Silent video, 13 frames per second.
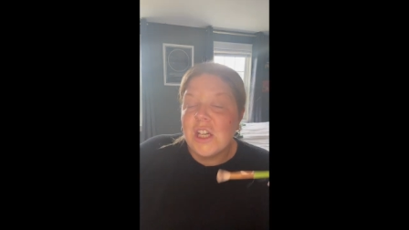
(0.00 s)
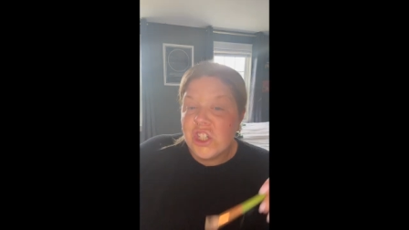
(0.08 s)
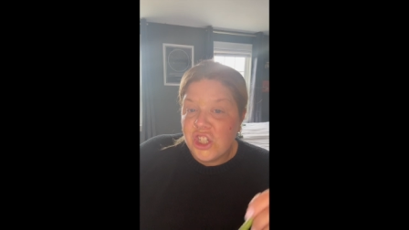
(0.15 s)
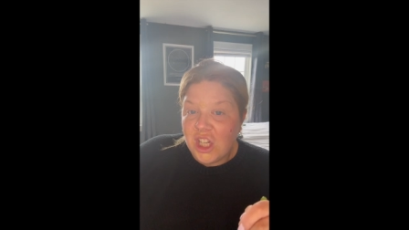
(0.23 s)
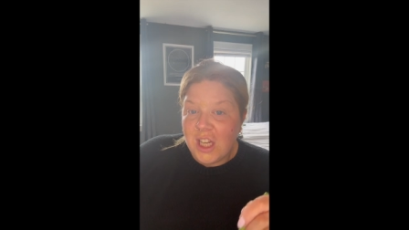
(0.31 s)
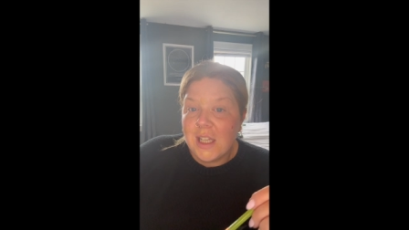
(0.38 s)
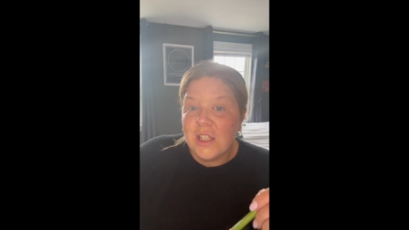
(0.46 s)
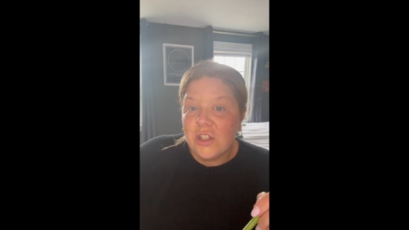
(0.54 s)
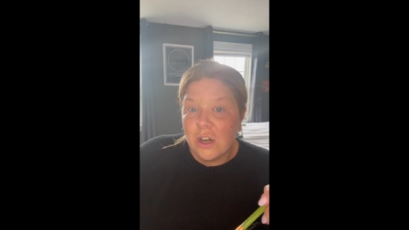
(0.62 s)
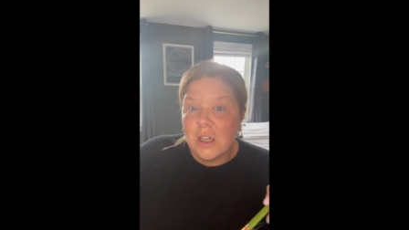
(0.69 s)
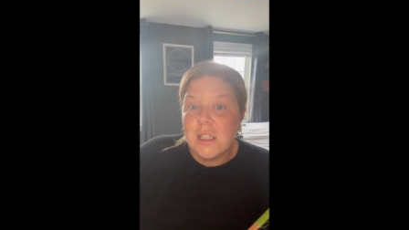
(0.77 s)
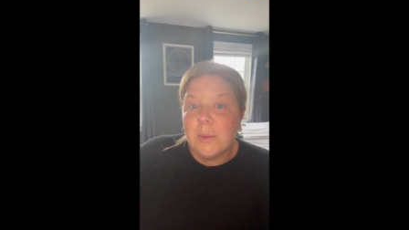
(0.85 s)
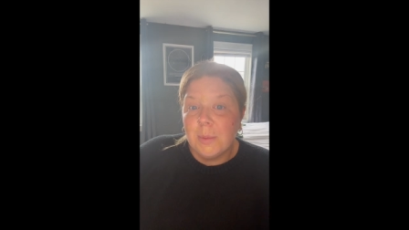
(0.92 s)
she
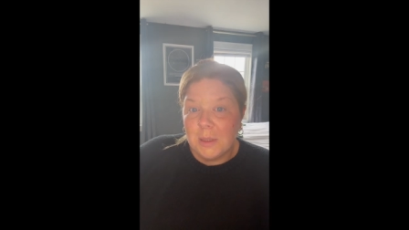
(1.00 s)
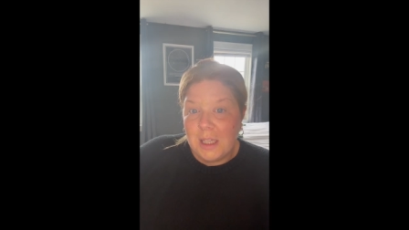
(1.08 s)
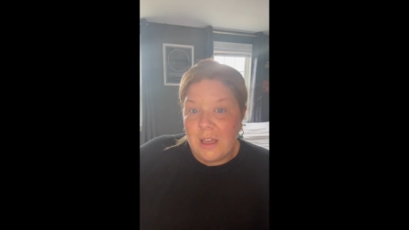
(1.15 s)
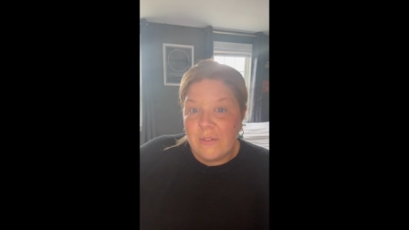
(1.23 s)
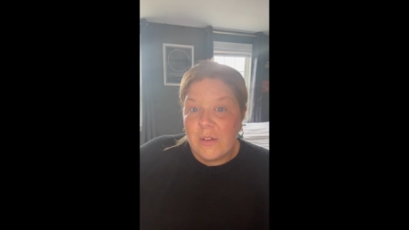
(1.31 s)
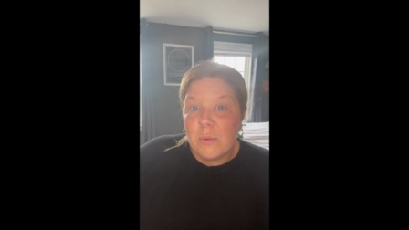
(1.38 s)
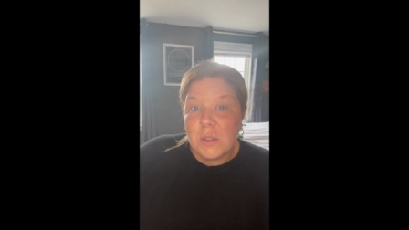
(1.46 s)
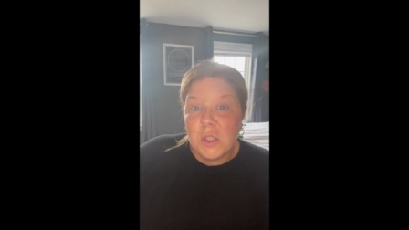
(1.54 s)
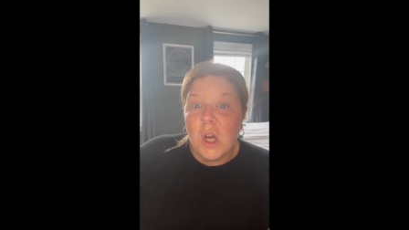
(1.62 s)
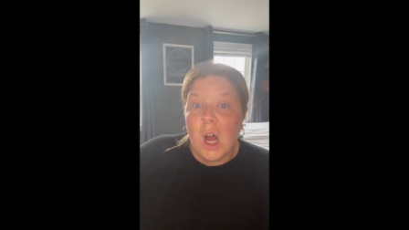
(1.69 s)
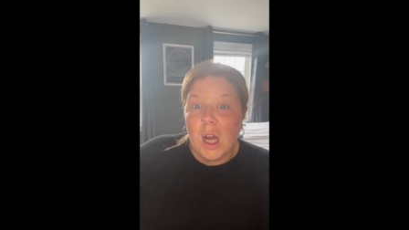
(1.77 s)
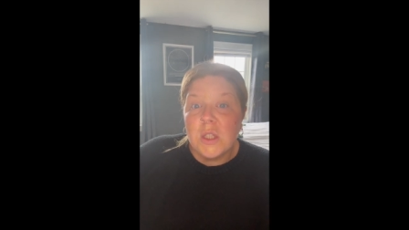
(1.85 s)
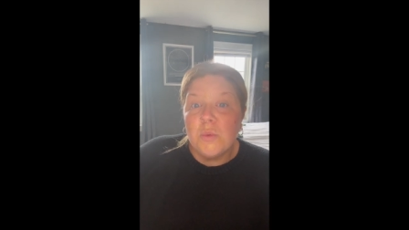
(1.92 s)
started to believe it was
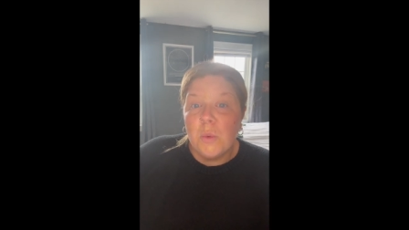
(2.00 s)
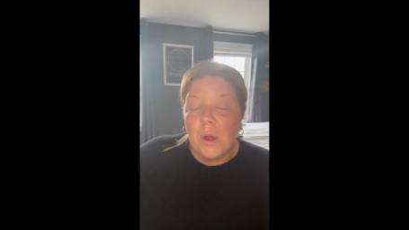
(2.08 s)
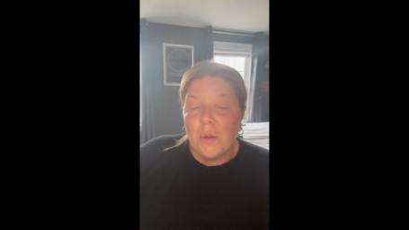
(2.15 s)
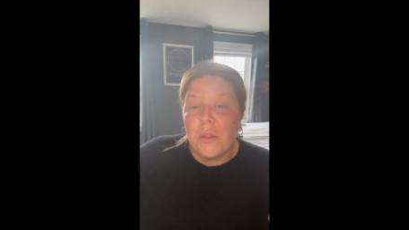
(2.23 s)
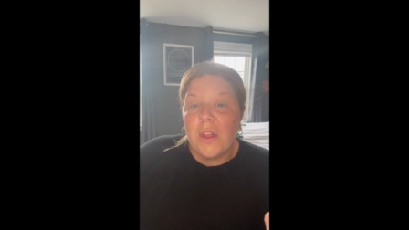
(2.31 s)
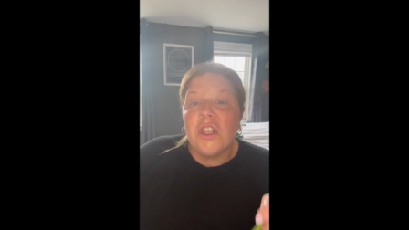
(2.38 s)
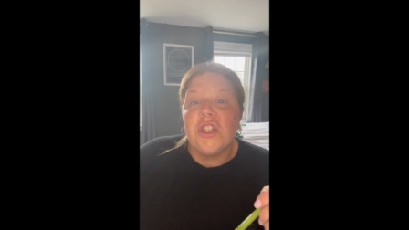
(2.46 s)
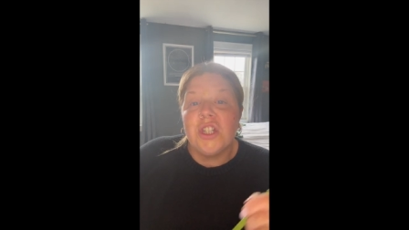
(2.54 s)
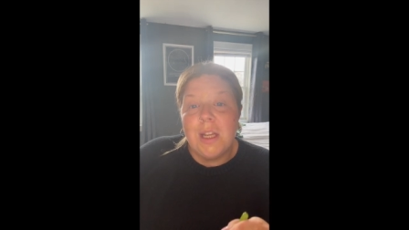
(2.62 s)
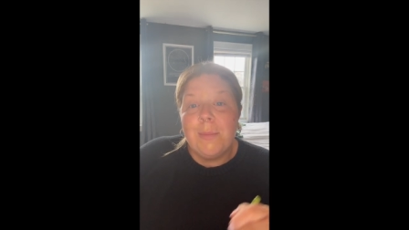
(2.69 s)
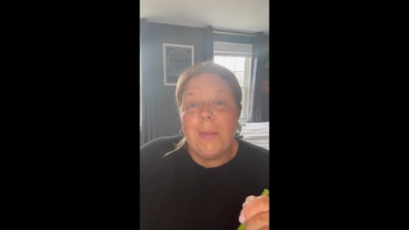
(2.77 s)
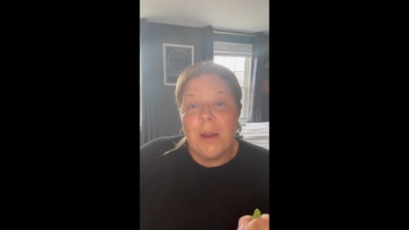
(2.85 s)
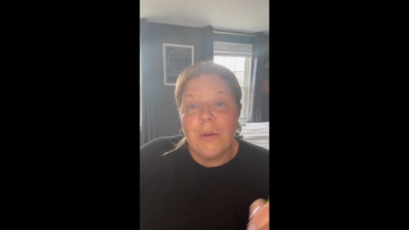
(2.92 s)
God's will that she
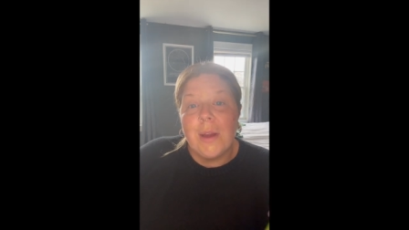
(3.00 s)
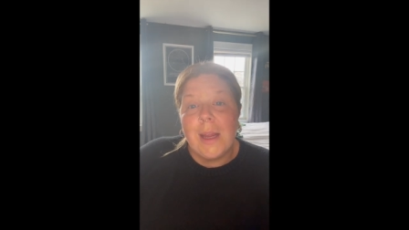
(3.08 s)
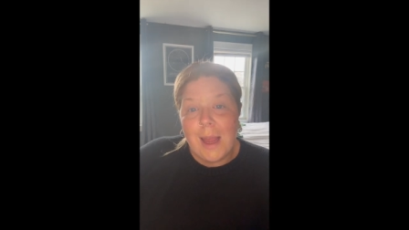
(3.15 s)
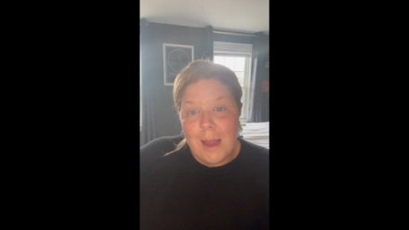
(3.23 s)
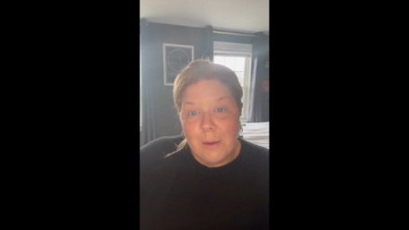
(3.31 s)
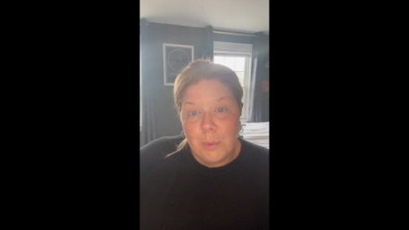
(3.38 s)
marry he